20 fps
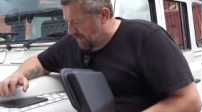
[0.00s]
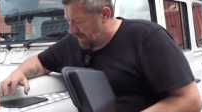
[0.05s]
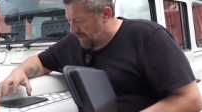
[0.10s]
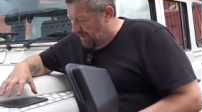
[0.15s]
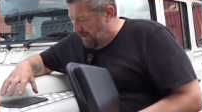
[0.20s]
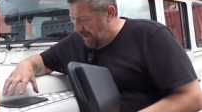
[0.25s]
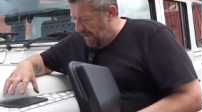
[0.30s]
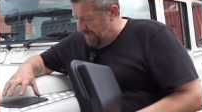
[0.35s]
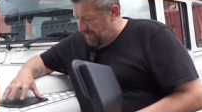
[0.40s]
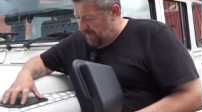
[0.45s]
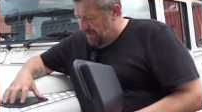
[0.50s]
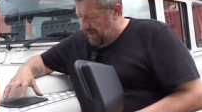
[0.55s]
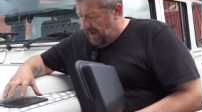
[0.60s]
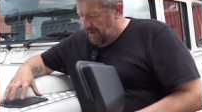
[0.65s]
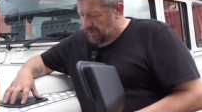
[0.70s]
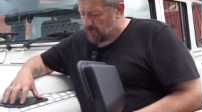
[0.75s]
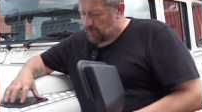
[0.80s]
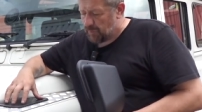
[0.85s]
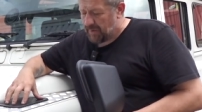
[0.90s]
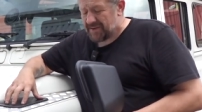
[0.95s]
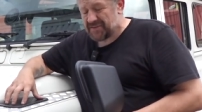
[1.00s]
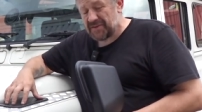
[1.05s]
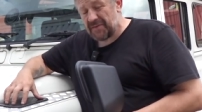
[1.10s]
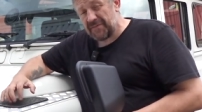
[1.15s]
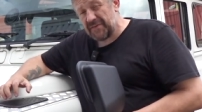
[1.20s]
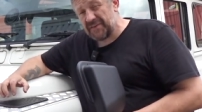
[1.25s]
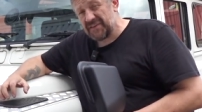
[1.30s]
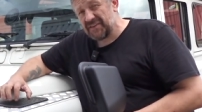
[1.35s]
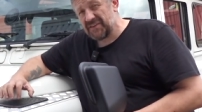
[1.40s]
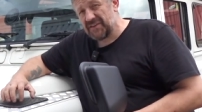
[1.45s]
uh, and the actual
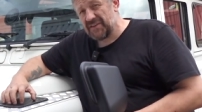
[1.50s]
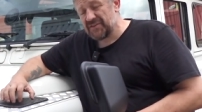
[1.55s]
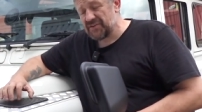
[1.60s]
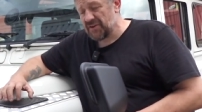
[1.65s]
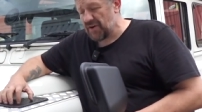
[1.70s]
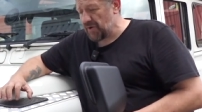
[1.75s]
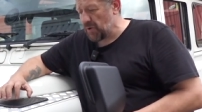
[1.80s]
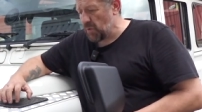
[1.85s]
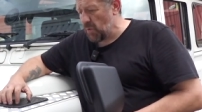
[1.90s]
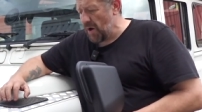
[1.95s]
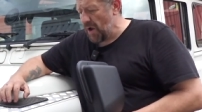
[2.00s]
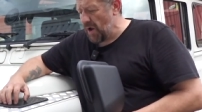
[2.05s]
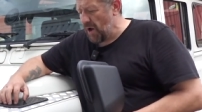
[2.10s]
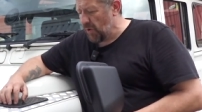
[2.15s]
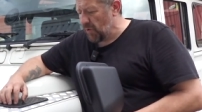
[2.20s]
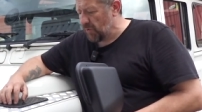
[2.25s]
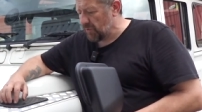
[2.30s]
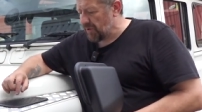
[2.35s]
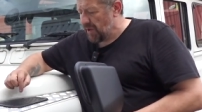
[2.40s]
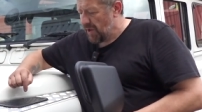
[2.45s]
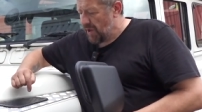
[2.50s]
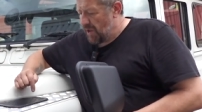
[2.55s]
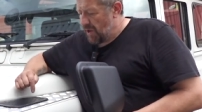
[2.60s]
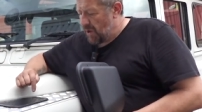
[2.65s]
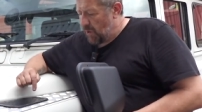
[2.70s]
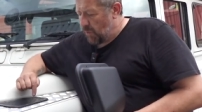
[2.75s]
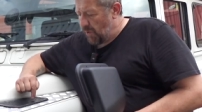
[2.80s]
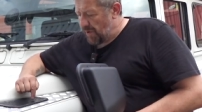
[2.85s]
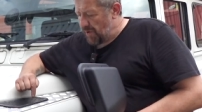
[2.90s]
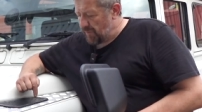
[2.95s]
plastic fittings inside are quite old,
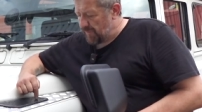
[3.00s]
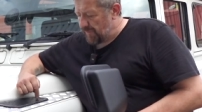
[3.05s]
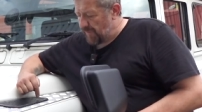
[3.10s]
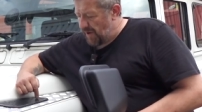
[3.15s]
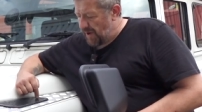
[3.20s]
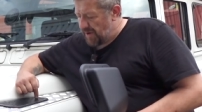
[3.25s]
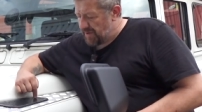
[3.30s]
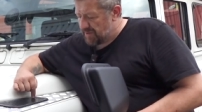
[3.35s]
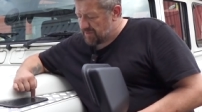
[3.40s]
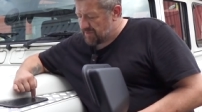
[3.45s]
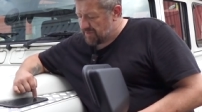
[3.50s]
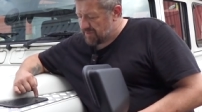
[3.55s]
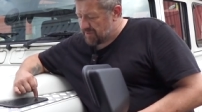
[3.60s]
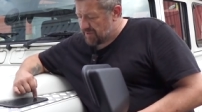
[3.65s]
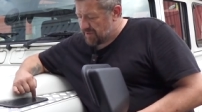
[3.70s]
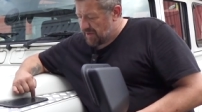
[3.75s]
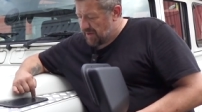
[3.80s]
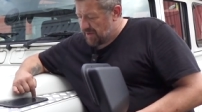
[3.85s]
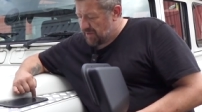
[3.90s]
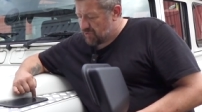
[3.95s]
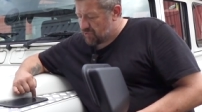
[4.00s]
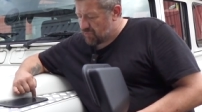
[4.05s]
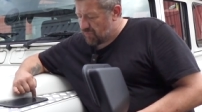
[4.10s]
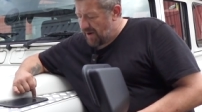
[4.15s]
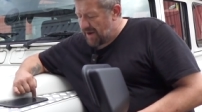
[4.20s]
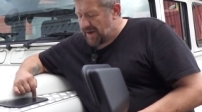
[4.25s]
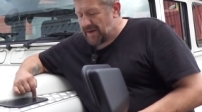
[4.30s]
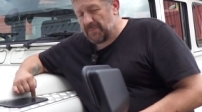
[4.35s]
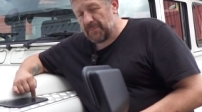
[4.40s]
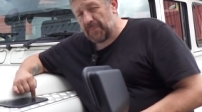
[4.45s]
what you'll find is, is the
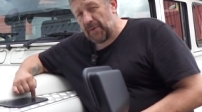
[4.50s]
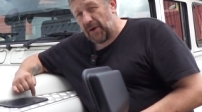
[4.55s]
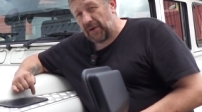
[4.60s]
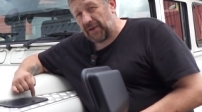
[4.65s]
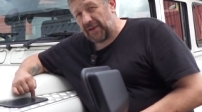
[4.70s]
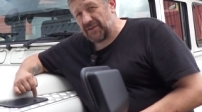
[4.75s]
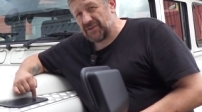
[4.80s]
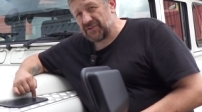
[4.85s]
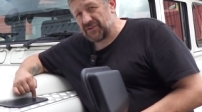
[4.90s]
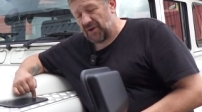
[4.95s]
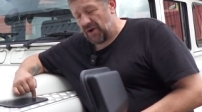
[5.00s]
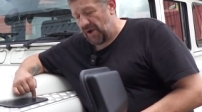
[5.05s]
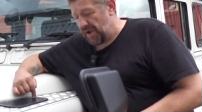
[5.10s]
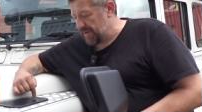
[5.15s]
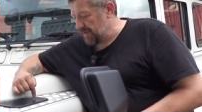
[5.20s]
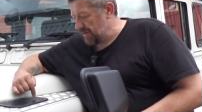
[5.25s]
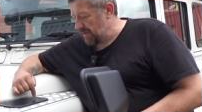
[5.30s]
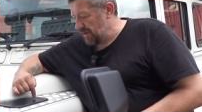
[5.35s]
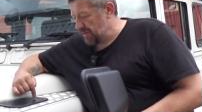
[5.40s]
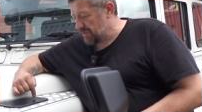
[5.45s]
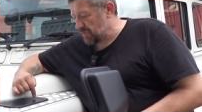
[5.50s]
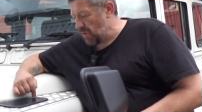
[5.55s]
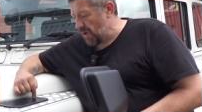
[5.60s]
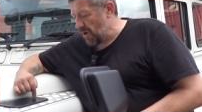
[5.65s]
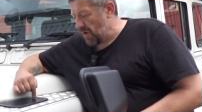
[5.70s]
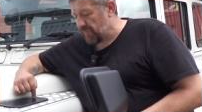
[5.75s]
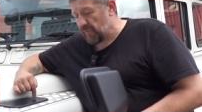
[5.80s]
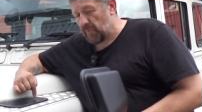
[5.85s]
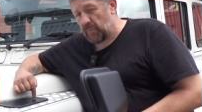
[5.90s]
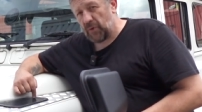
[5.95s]
drain bung inside is
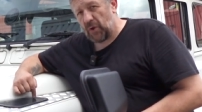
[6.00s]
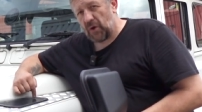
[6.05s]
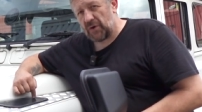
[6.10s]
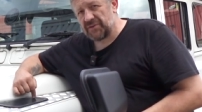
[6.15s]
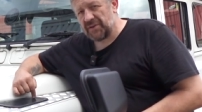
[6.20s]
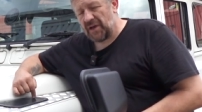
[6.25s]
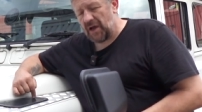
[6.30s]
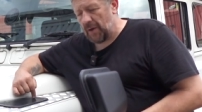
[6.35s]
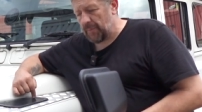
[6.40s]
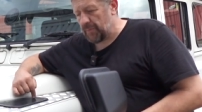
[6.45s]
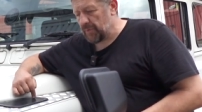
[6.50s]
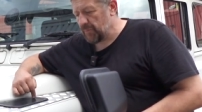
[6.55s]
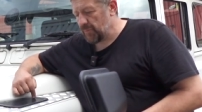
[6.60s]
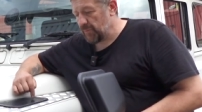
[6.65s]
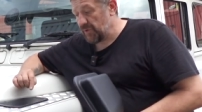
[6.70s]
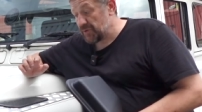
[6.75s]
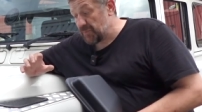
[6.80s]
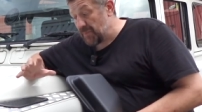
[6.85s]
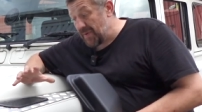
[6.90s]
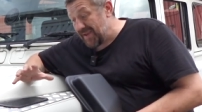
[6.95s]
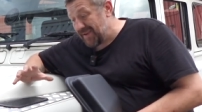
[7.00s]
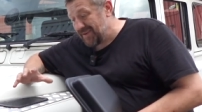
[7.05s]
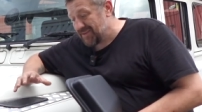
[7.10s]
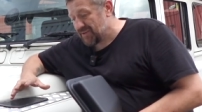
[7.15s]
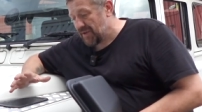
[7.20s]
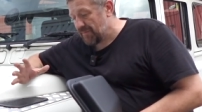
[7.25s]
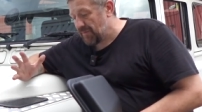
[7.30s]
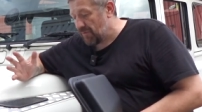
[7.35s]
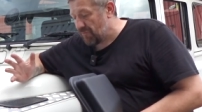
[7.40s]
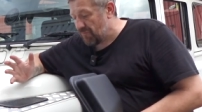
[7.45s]
quite often blocked up, which means
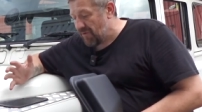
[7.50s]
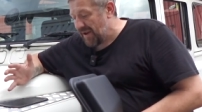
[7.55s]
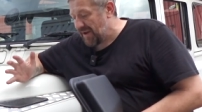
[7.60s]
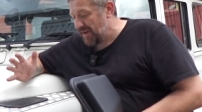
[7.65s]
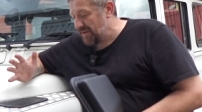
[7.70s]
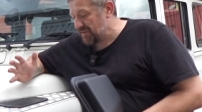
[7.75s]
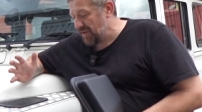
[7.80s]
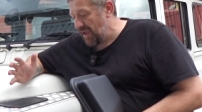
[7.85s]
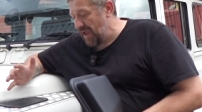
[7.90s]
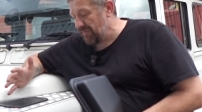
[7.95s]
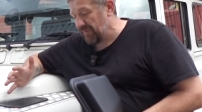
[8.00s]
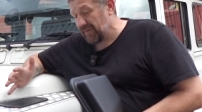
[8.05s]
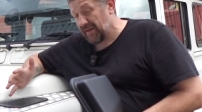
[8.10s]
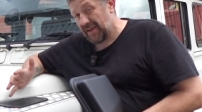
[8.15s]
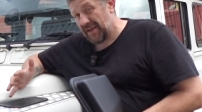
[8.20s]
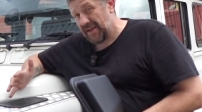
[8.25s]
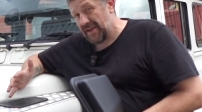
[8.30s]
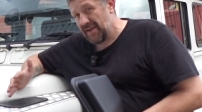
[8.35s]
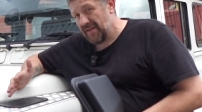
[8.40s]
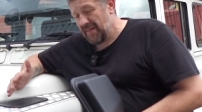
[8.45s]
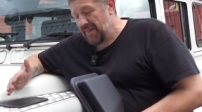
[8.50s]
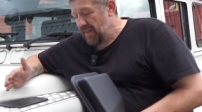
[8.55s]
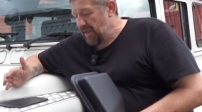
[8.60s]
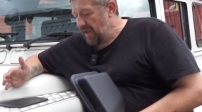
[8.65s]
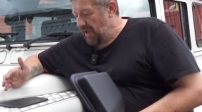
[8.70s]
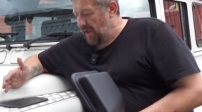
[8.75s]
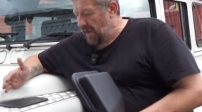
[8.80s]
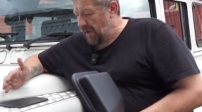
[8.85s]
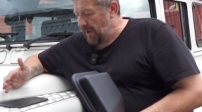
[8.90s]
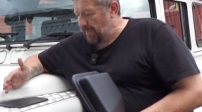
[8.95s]
that if it rains heavily,
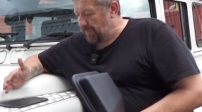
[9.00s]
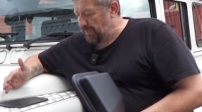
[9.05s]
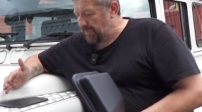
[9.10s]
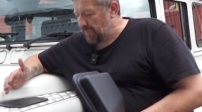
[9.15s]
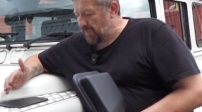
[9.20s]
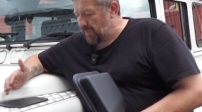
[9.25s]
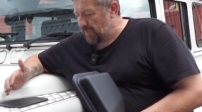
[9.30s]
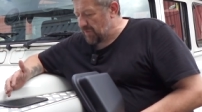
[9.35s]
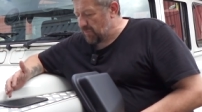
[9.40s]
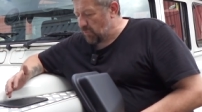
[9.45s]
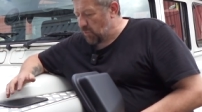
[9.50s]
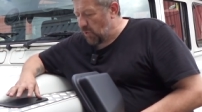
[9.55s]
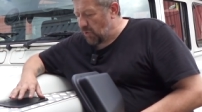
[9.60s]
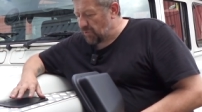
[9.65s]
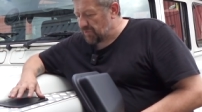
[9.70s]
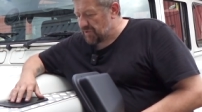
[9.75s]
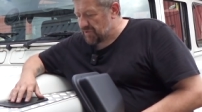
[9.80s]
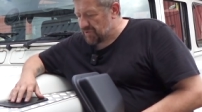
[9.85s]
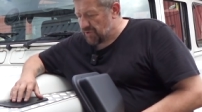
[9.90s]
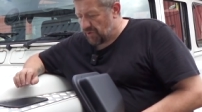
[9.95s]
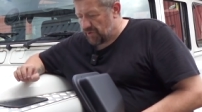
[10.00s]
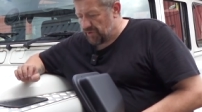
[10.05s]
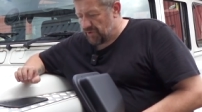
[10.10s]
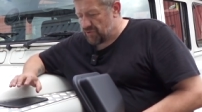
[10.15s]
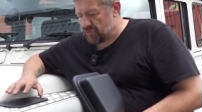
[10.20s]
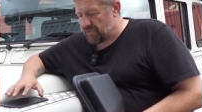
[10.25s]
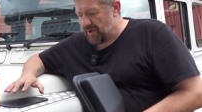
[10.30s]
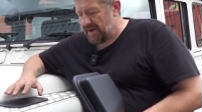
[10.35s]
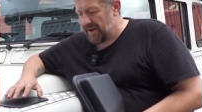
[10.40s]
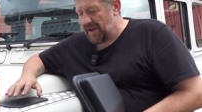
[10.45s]
um, the water's not going
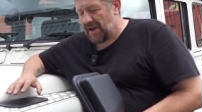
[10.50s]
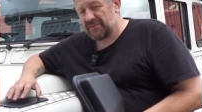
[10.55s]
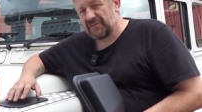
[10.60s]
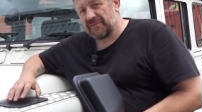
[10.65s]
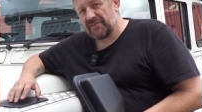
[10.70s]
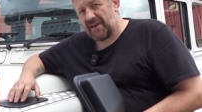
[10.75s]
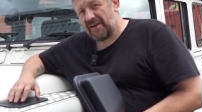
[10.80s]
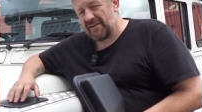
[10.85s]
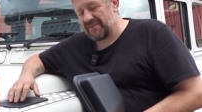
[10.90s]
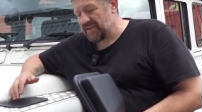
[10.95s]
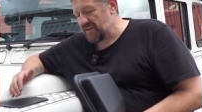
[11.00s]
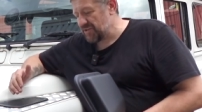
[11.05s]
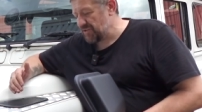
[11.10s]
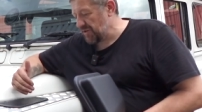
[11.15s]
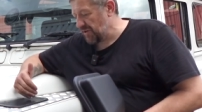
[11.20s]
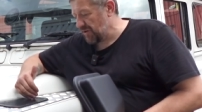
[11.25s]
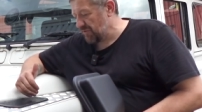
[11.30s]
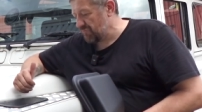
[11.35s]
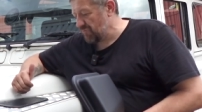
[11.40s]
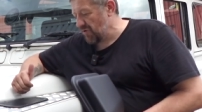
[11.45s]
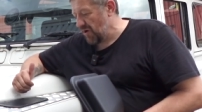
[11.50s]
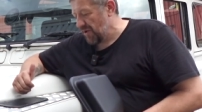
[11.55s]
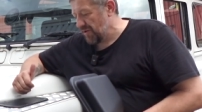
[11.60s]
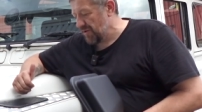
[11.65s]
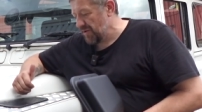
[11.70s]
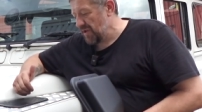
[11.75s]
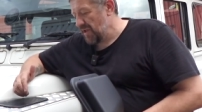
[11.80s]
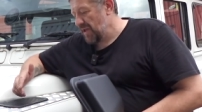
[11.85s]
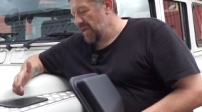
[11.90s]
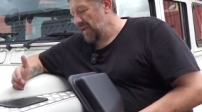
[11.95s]
to drain out of there and it's actually going to
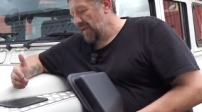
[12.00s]
run